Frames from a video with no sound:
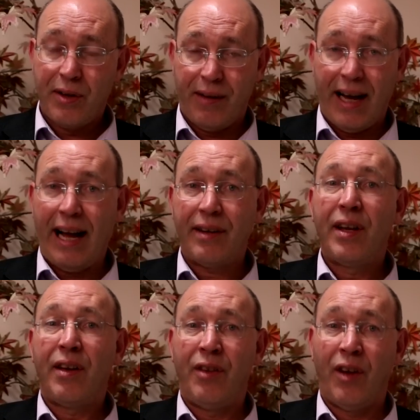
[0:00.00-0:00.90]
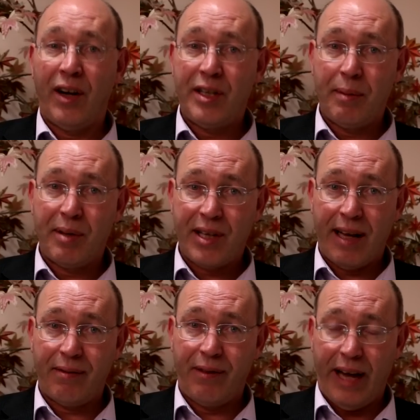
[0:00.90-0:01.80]
to that
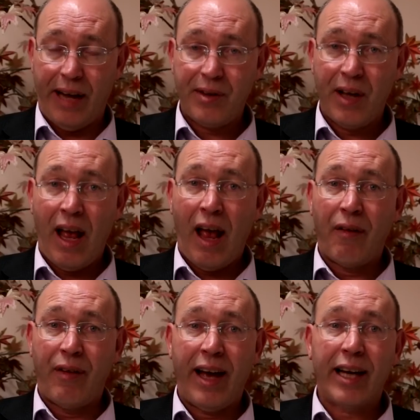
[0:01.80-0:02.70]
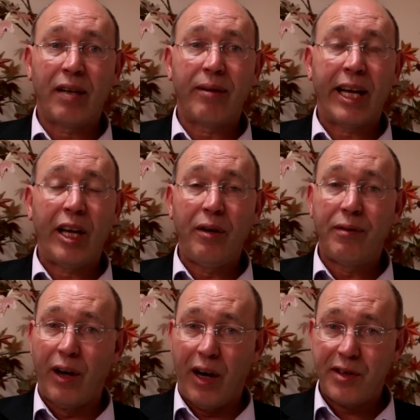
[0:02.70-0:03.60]
90% fit, they're going to ring you
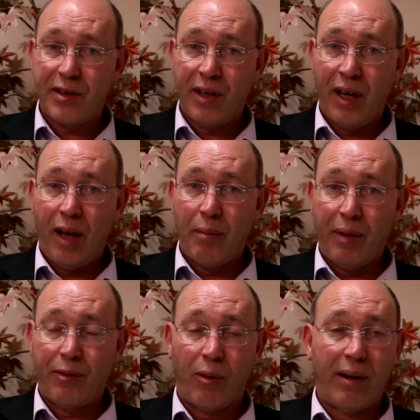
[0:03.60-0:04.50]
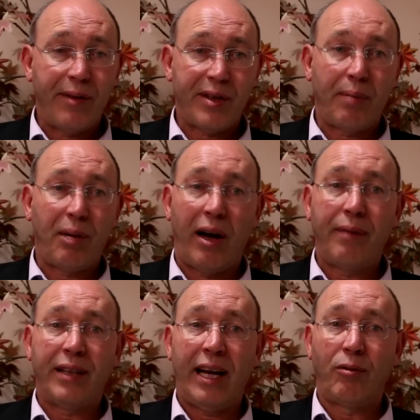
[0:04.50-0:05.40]
first before others apply
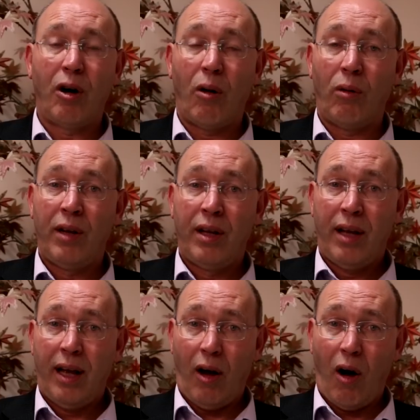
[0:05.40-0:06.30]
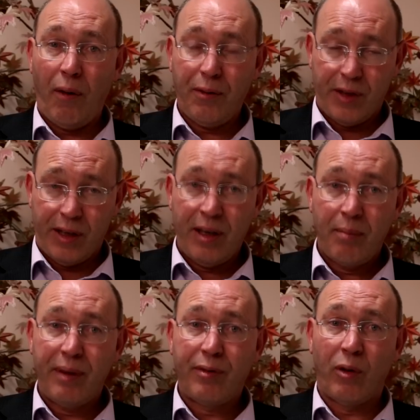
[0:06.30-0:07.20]
for that role. Often
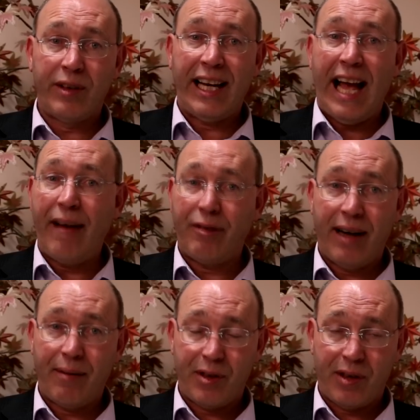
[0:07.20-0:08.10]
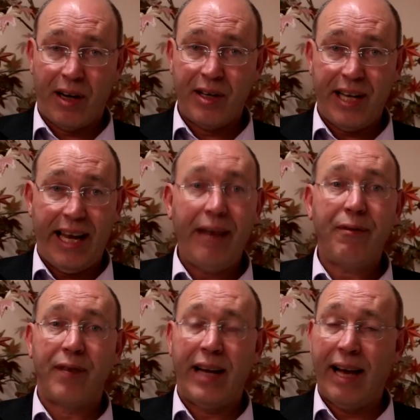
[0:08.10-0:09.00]
before they ever advertise,
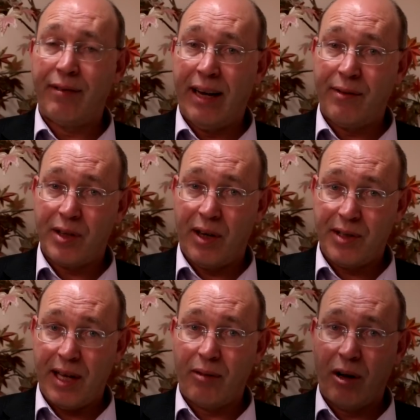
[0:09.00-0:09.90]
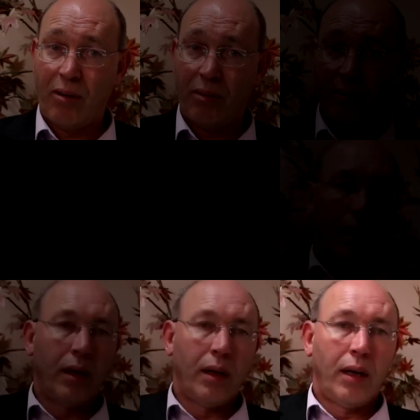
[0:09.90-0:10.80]
if they ever advertise that role.
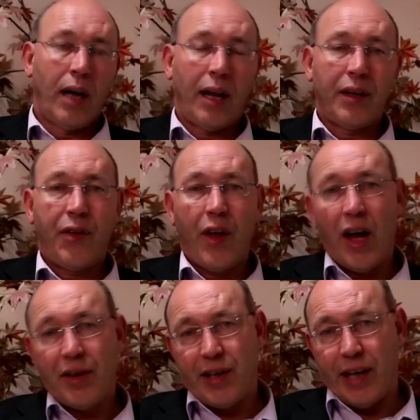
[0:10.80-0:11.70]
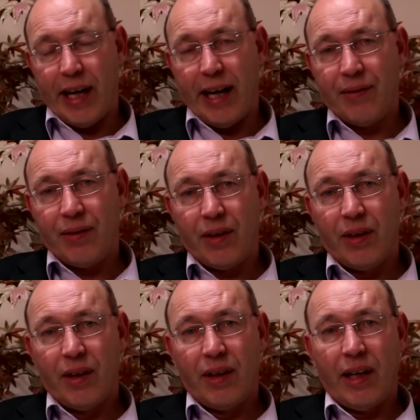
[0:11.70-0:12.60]
And the third tier
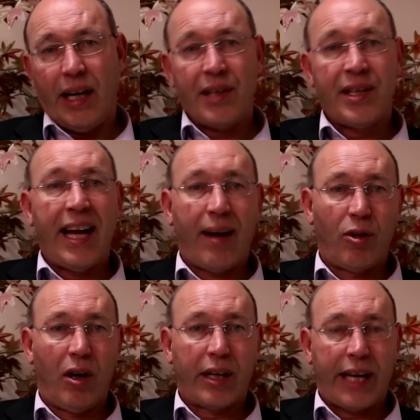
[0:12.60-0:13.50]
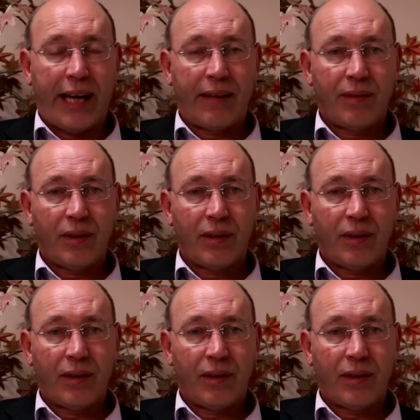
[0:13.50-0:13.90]
is networking.